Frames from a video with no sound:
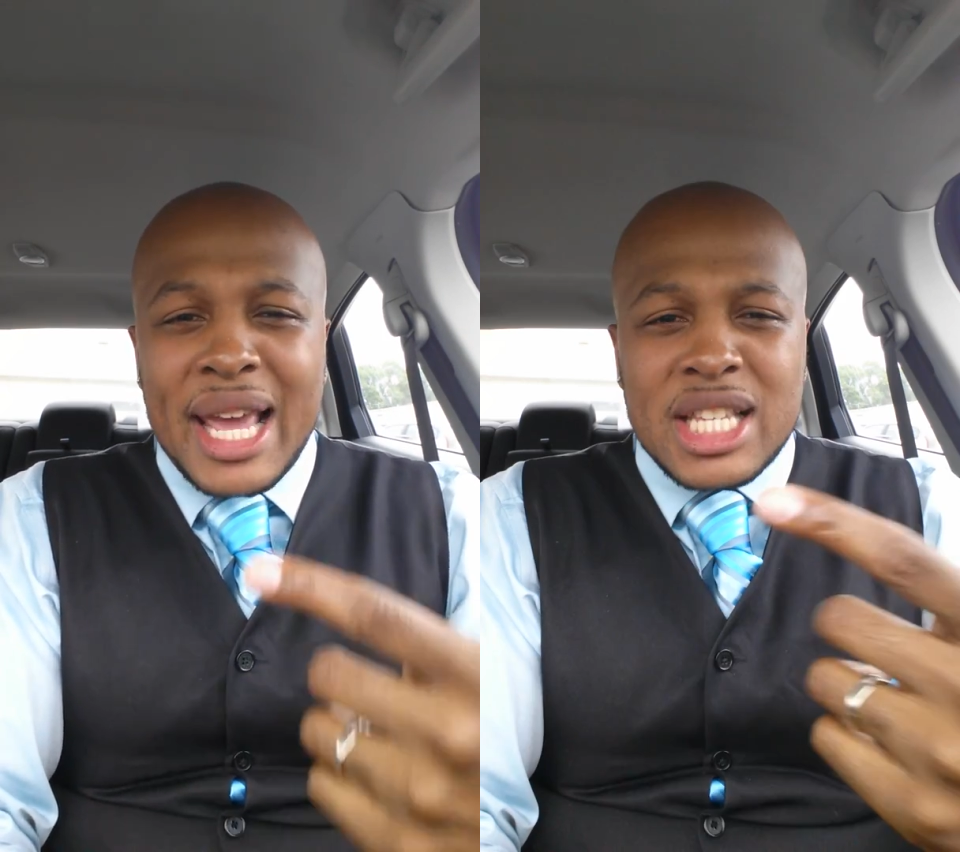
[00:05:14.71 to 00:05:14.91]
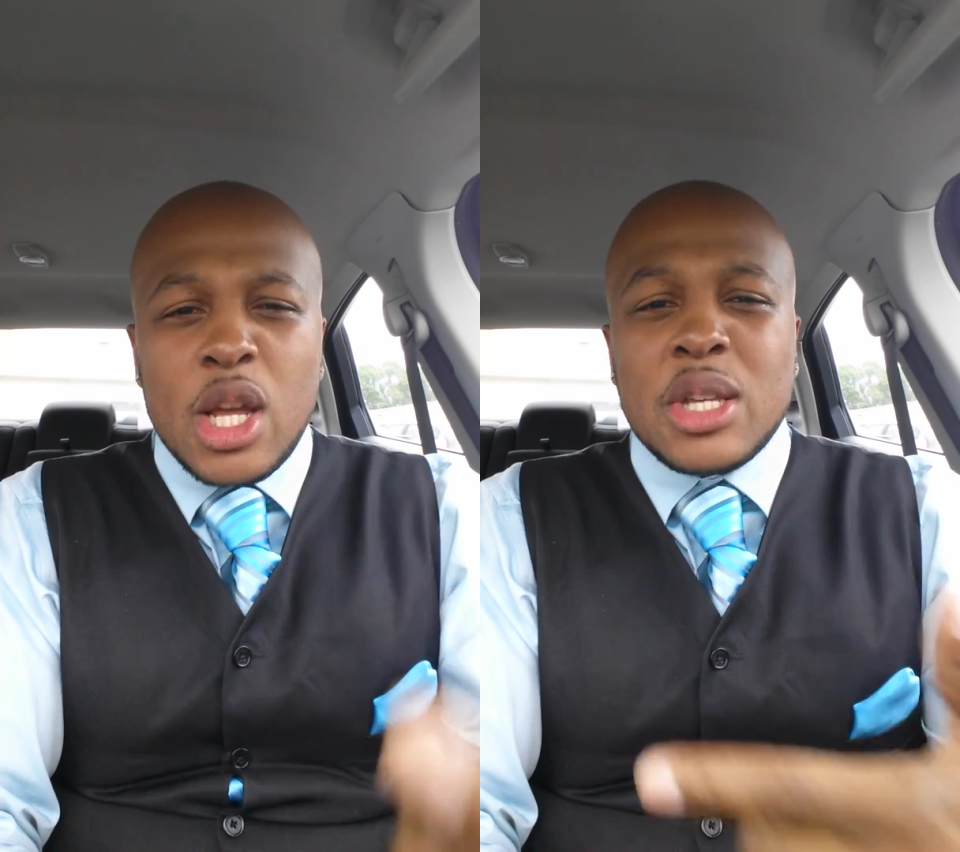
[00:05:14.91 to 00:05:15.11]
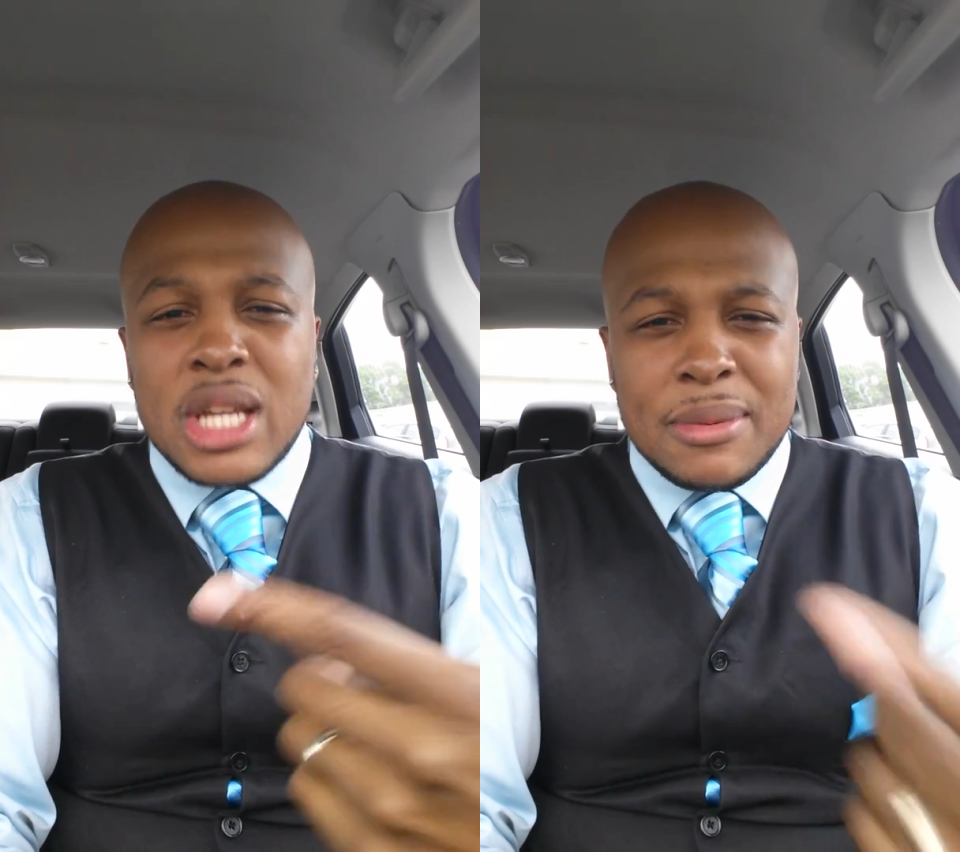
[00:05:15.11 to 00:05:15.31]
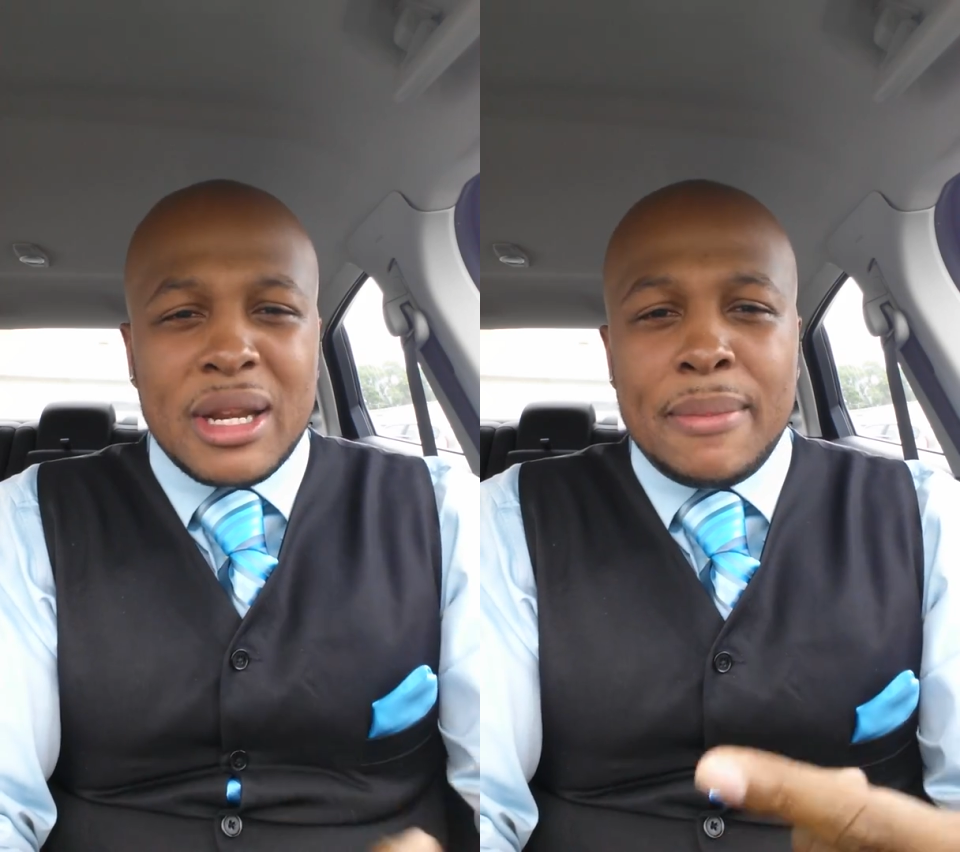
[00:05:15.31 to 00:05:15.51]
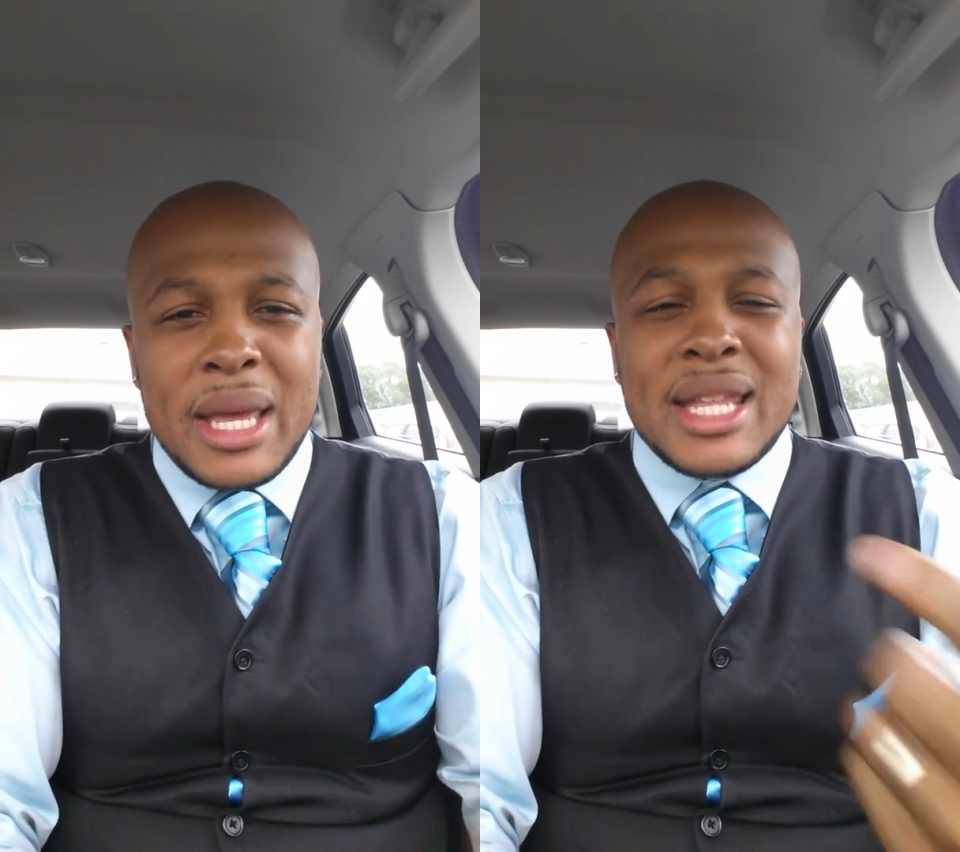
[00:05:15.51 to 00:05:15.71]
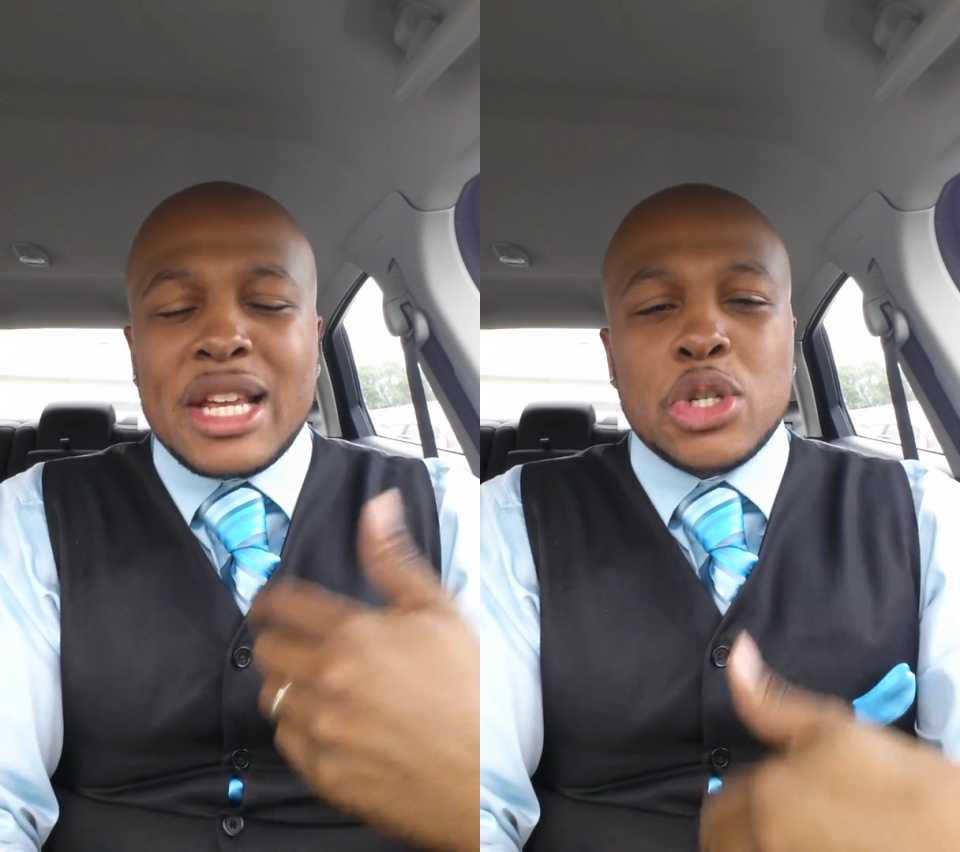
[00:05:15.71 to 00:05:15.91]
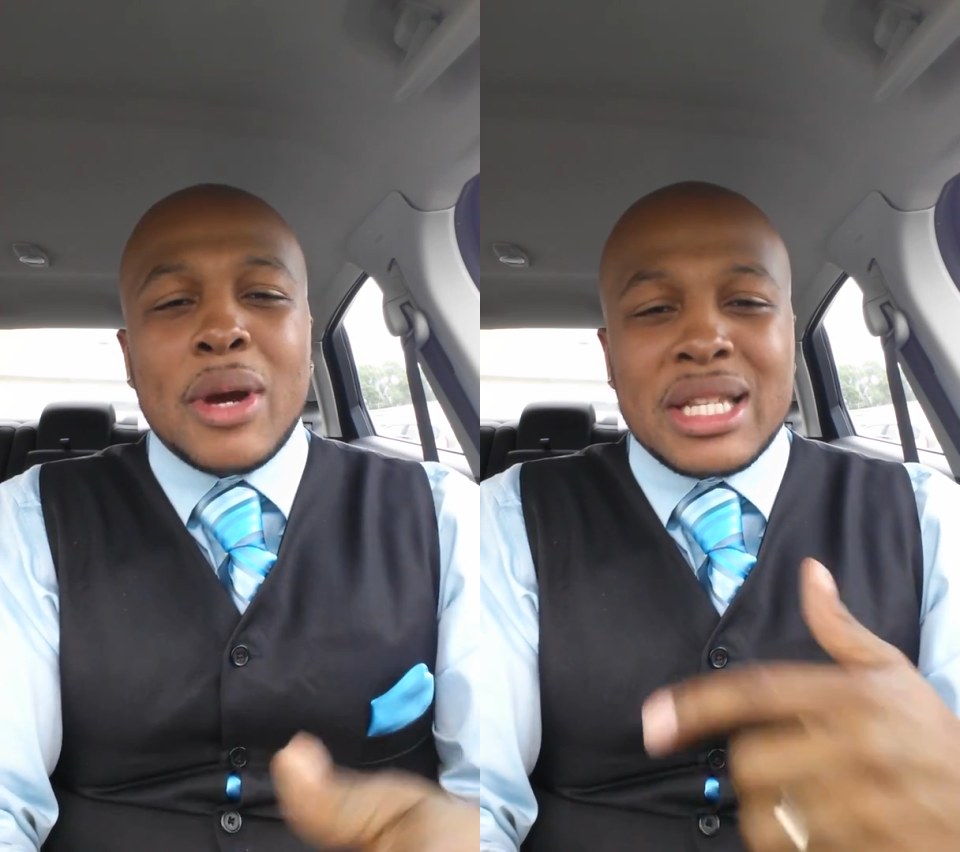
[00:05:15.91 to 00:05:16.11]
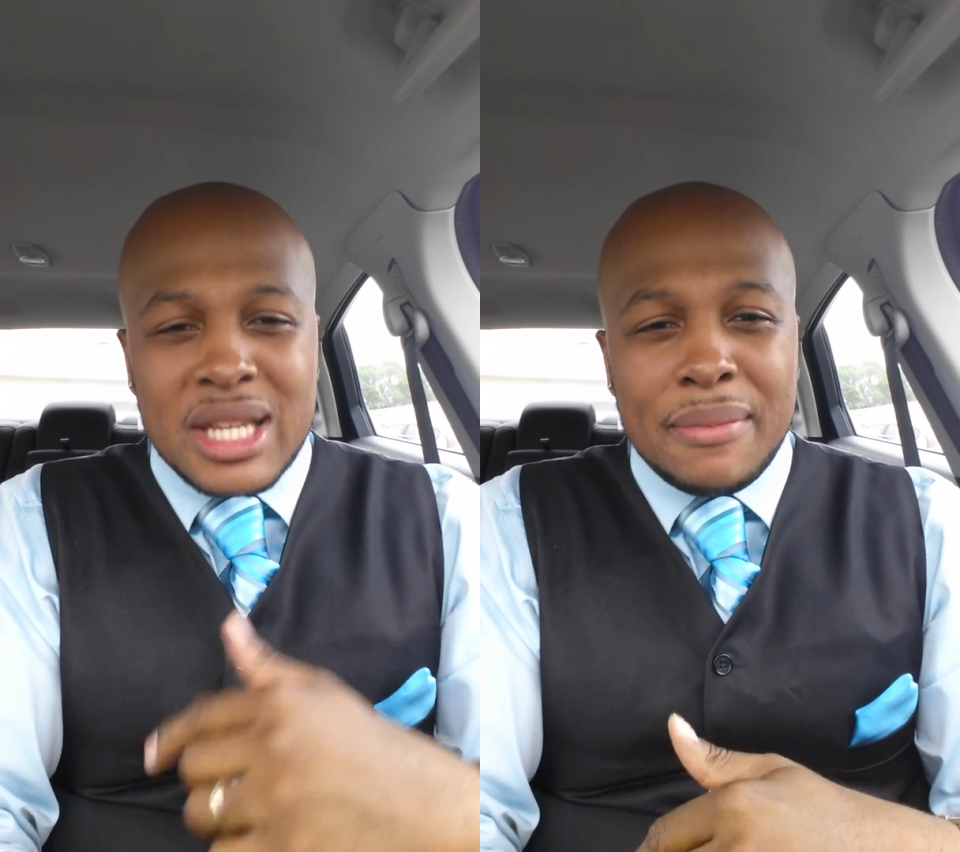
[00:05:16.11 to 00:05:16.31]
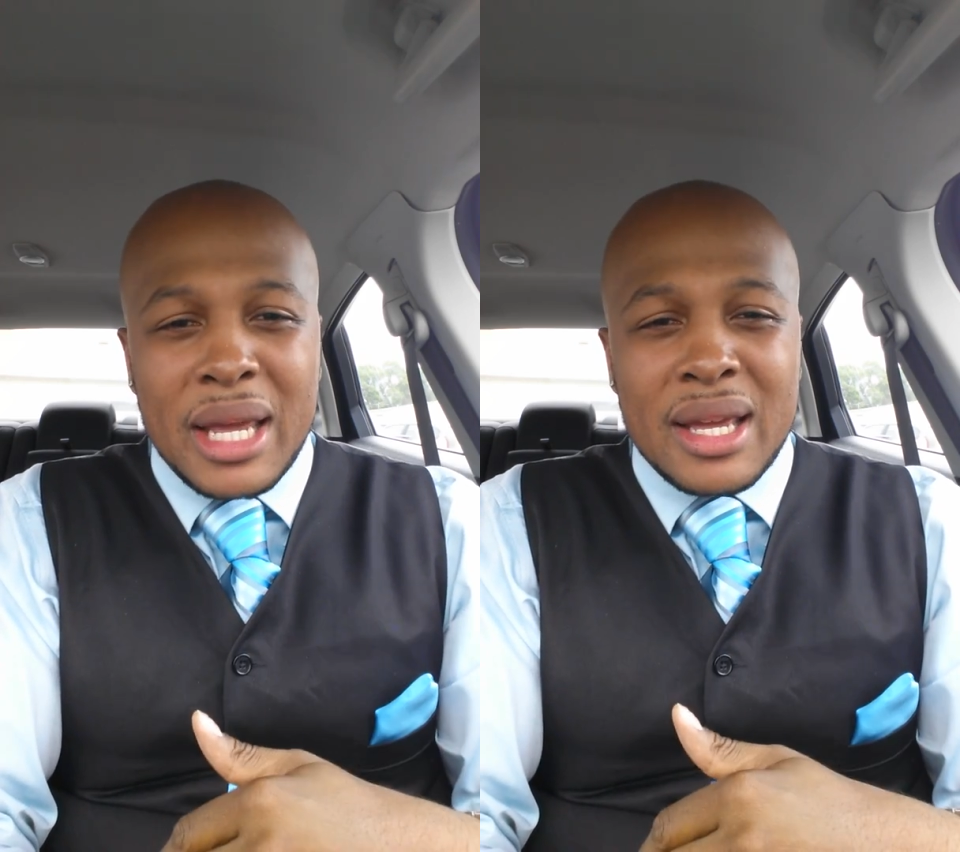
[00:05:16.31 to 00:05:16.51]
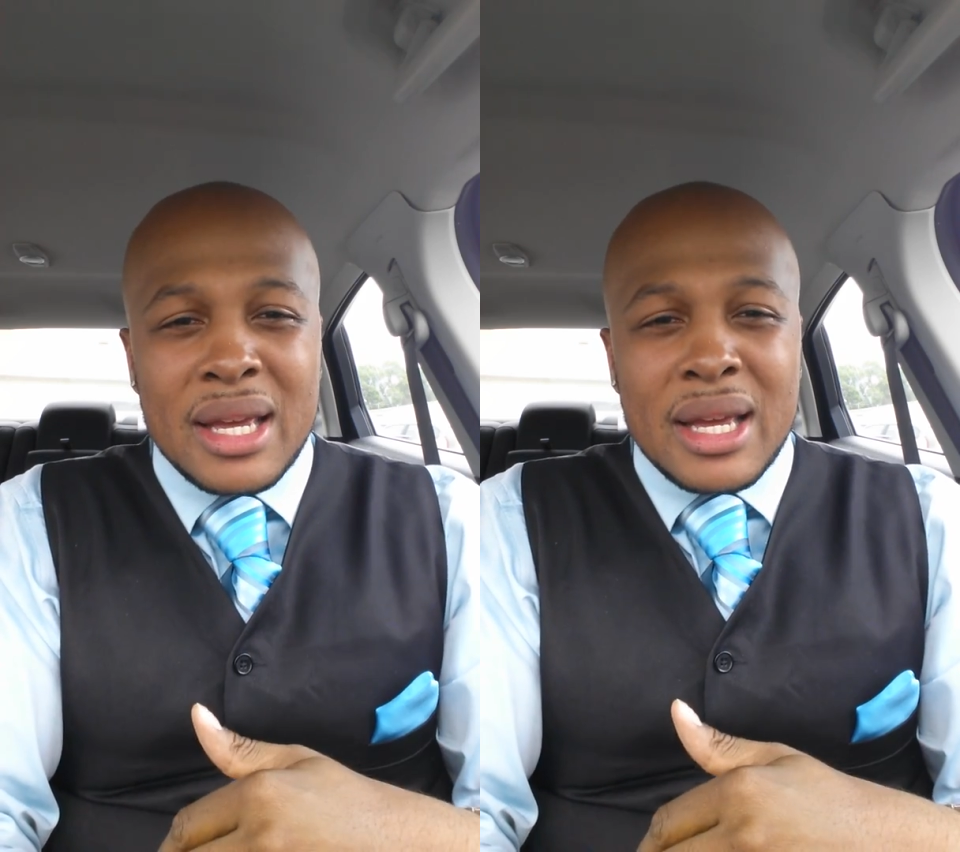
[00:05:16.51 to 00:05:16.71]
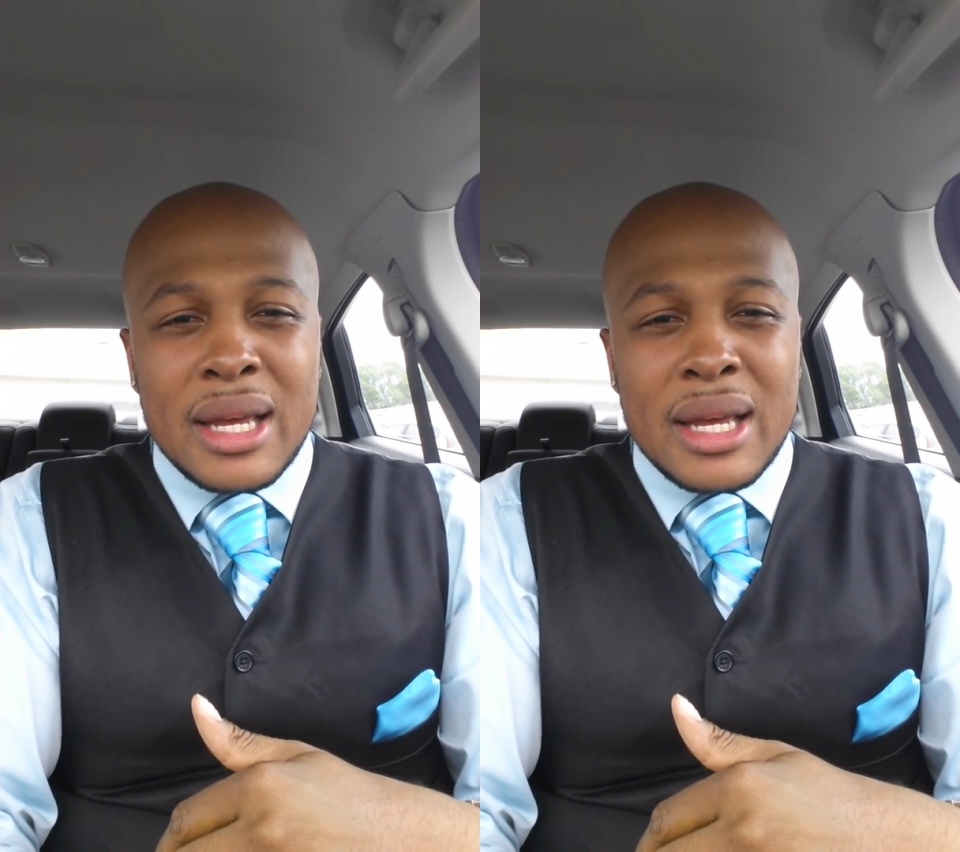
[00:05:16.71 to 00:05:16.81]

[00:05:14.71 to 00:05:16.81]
they saw something in me, and they trusted me